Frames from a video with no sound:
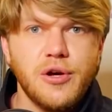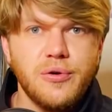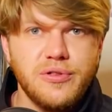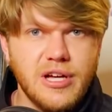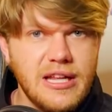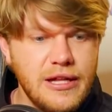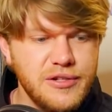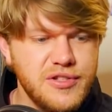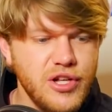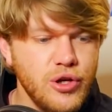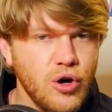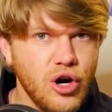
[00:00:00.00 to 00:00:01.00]
So the
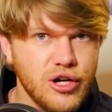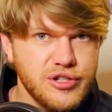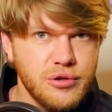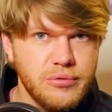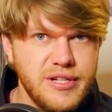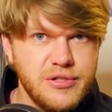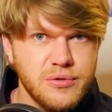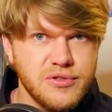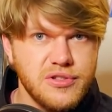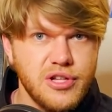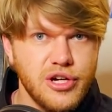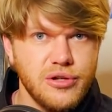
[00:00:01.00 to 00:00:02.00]
closer you are to a
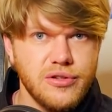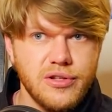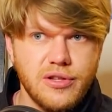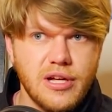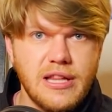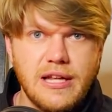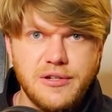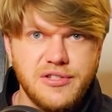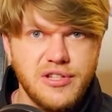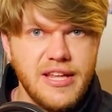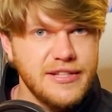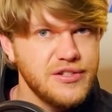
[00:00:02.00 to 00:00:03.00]
resource node, the
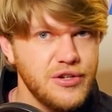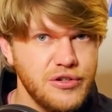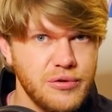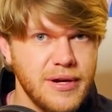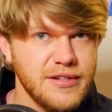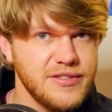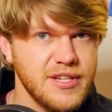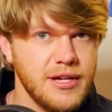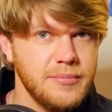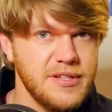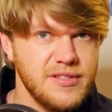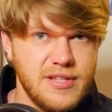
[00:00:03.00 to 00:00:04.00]
closer that turnaround
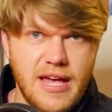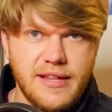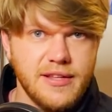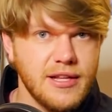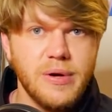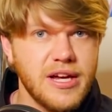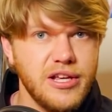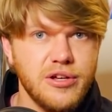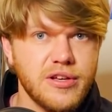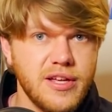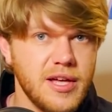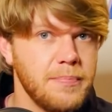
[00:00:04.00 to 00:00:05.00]
time is, and the quicker
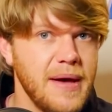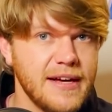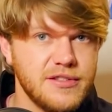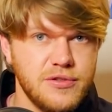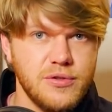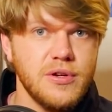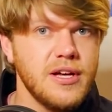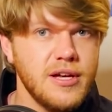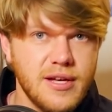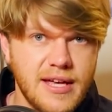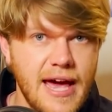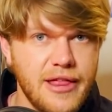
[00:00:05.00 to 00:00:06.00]
you can get back to
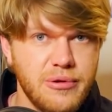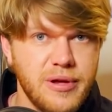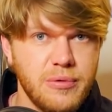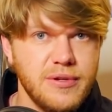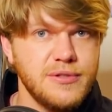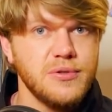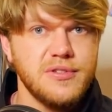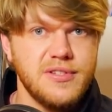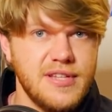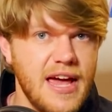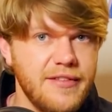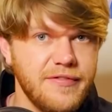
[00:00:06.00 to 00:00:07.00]
gathering
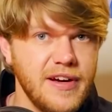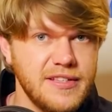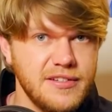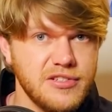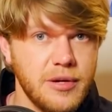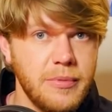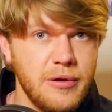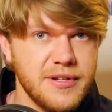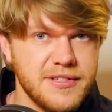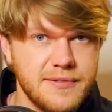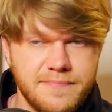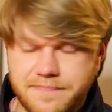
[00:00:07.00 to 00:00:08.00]
resources and fighting
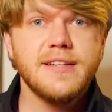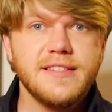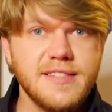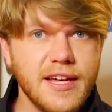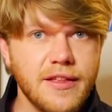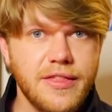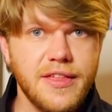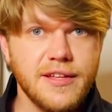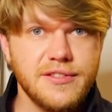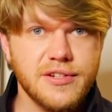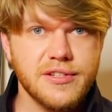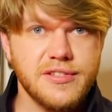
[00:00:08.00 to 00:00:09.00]
chimeras. The second
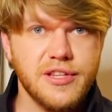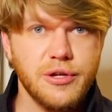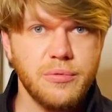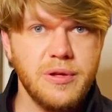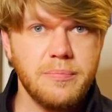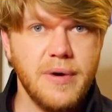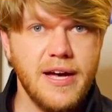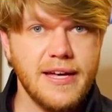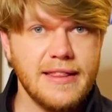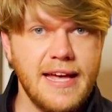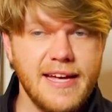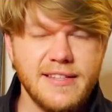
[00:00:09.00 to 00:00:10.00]
thing to consider when
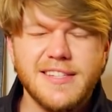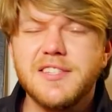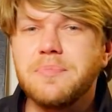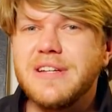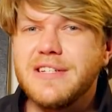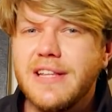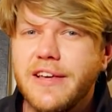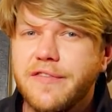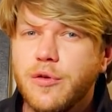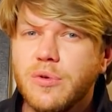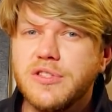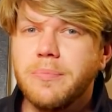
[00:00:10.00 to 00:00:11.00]
buying land, especially
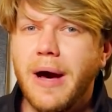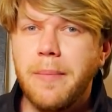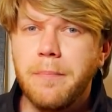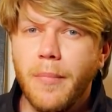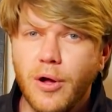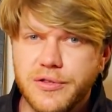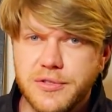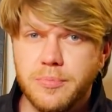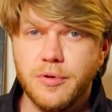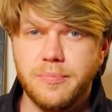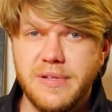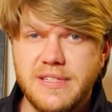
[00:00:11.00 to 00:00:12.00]
if you want to buy
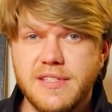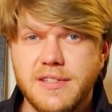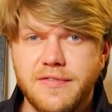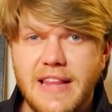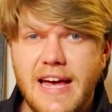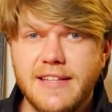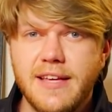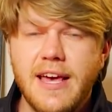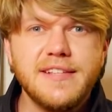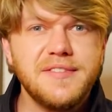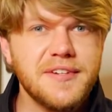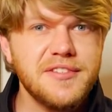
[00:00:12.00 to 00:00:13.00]
multiple pieces of land,
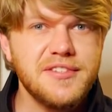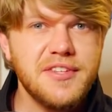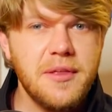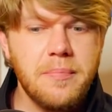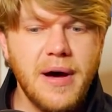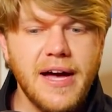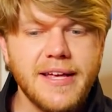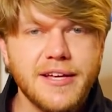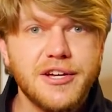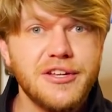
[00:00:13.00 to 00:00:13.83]
is to consider buying